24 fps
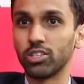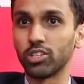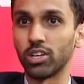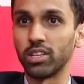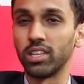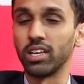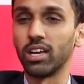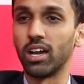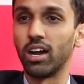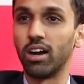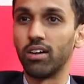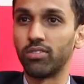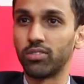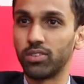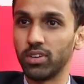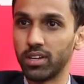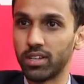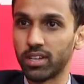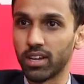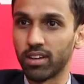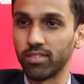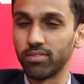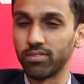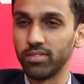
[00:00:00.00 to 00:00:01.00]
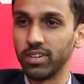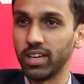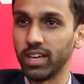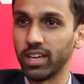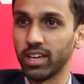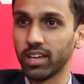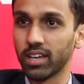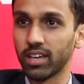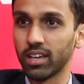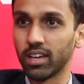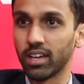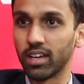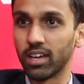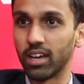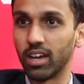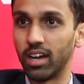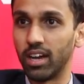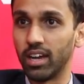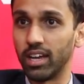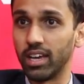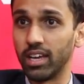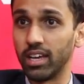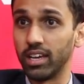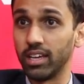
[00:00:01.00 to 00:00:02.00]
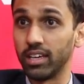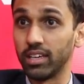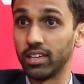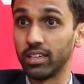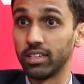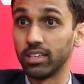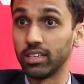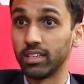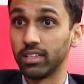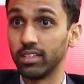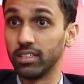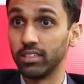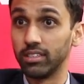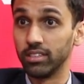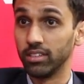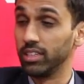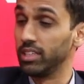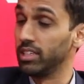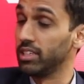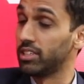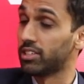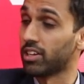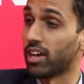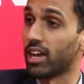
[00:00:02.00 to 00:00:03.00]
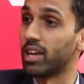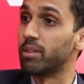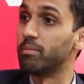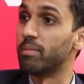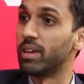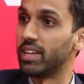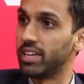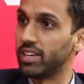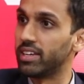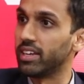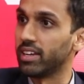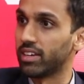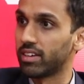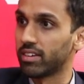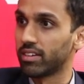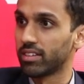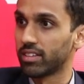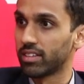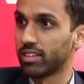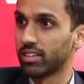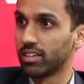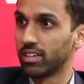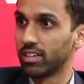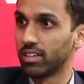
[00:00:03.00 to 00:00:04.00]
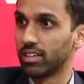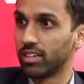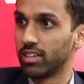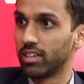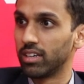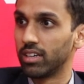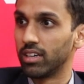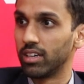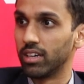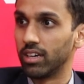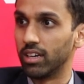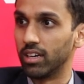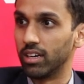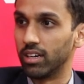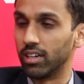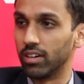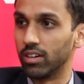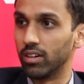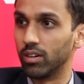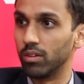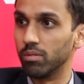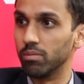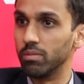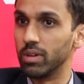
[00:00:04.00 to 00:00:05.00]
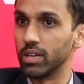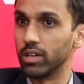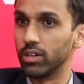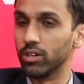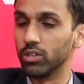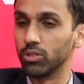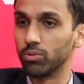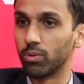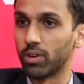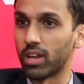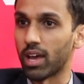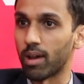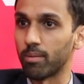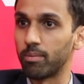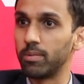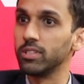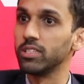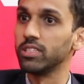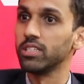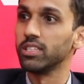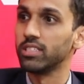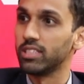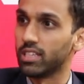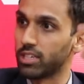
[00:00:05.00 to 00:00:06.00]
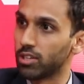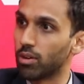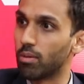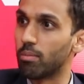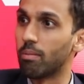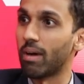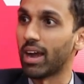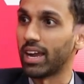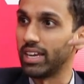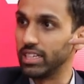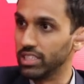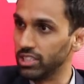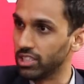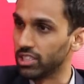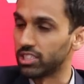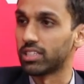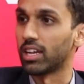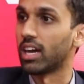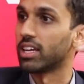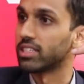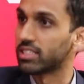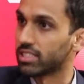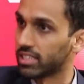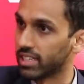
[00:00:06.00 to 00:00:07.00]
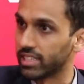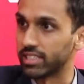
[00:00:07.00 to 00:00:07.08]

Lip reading: So I think after a tough day, I really try and meditate. Because what happens is that your mind just starts